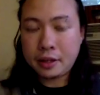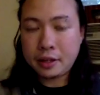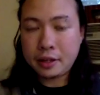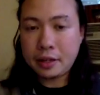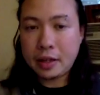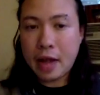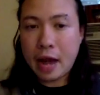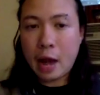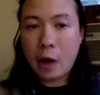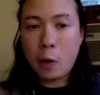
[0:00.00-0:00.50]

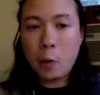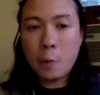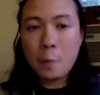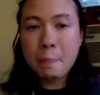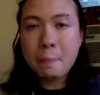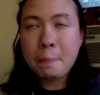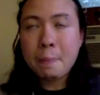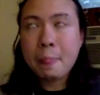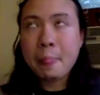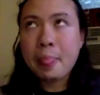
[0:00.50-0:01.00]
Now,
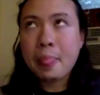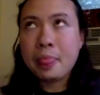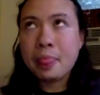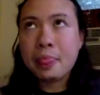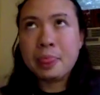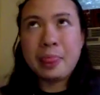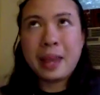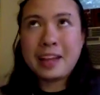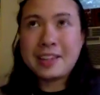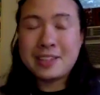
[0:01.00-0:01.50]

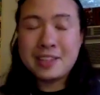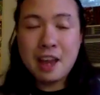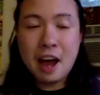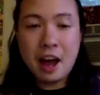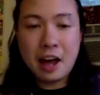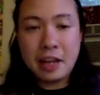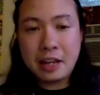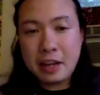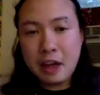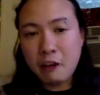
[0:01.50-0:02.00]
that's
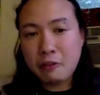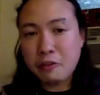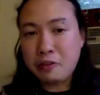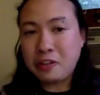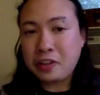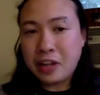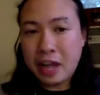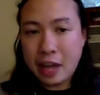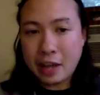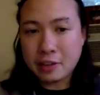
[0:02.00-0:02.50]
not enough of
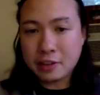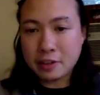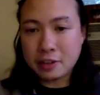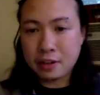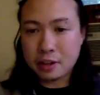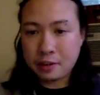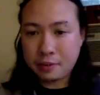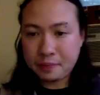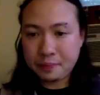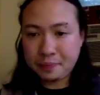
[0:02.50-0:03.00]
an
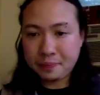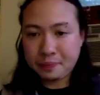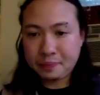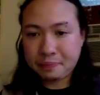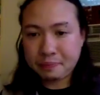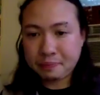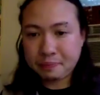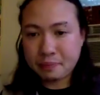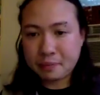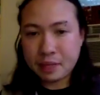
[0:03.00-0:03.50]
answer.
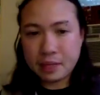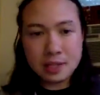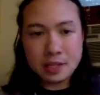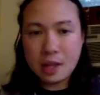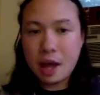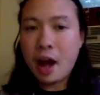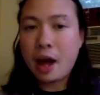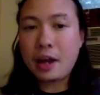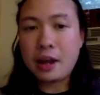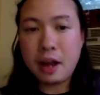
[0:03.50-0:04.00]
It's
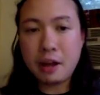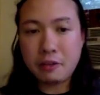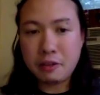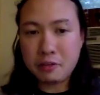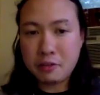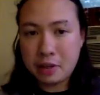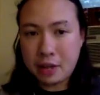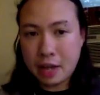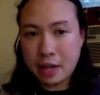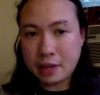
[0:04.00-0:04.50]
not enough
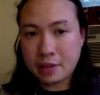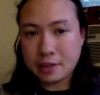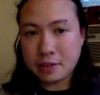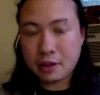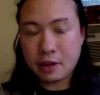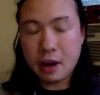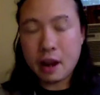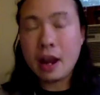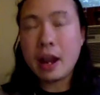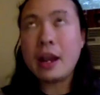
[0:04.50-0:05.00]
of an
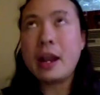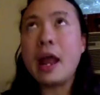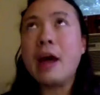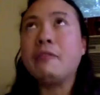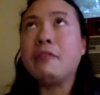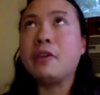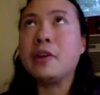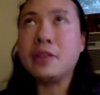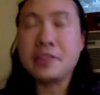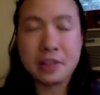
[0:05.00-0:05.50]
answer. And it
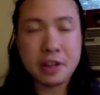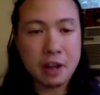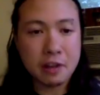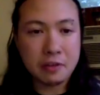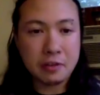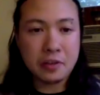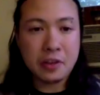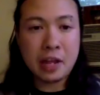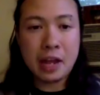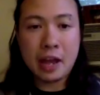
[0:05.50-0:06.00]
never is enough
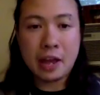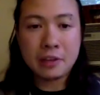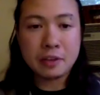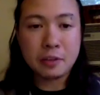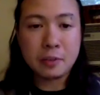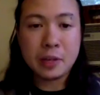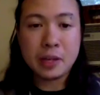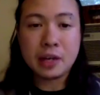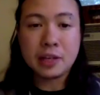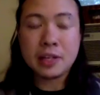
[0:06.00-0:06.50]
of an answer,
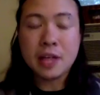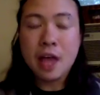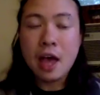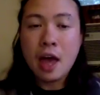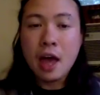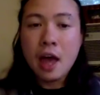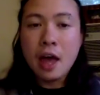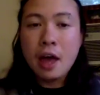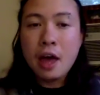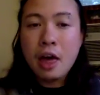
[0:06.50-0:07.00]
because
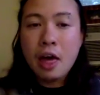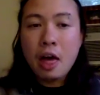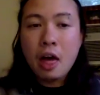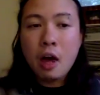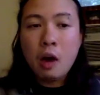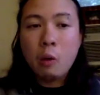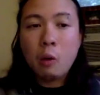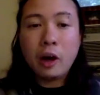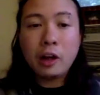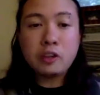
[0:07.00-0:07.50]

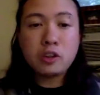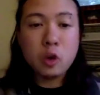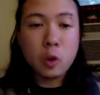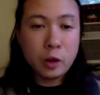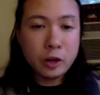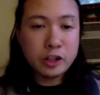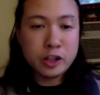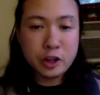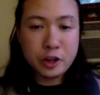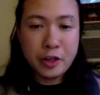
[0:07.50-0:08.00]
what
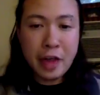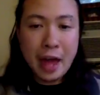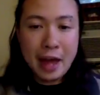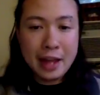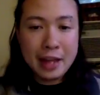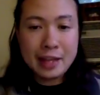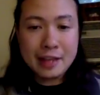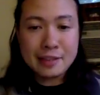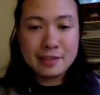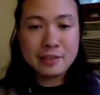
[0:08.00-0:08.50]
torture that
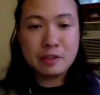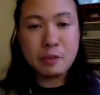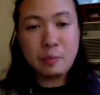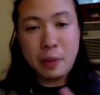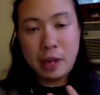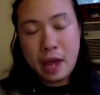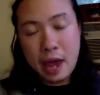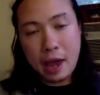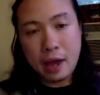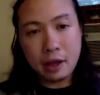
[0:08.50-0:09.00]
is to
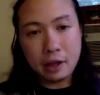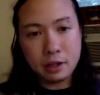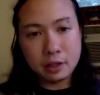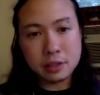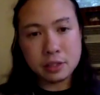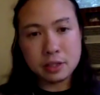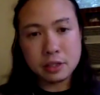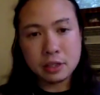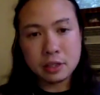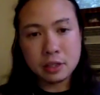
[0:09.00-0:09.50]
be
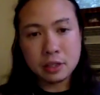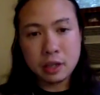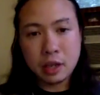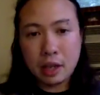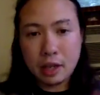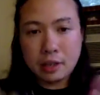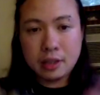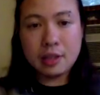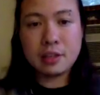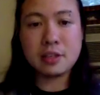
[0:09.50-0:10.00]
held
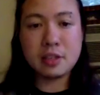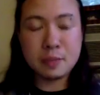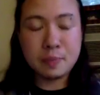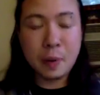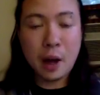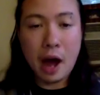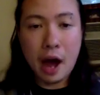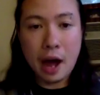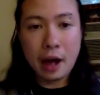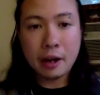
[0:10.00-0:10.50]
in this
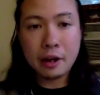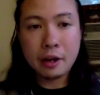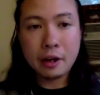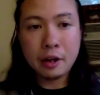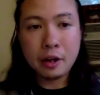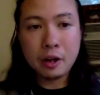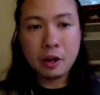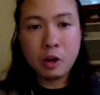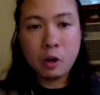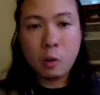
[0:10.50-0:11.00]
spot
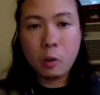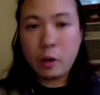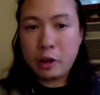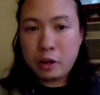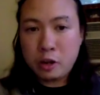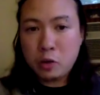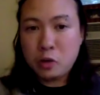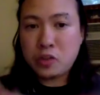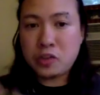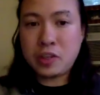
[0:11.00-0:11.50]
where
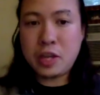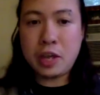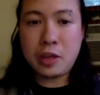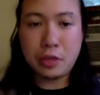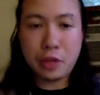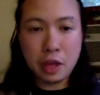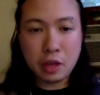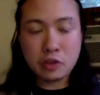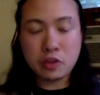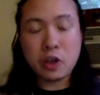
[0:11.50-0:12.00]
you see
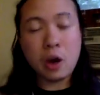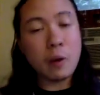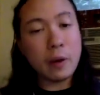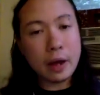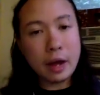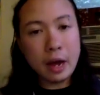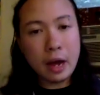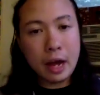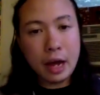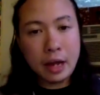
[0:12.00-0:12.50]
things
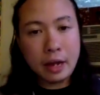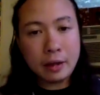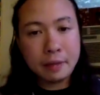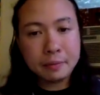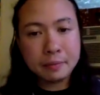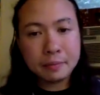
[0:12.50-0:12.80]
going on.